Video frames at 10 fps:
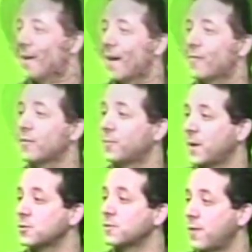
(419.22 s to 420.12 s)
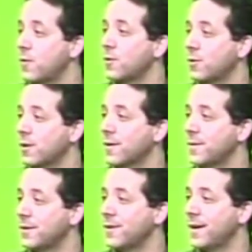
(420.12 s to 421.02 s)
We have a special phone call
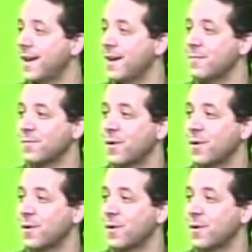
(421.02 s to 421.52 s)
coming in right now?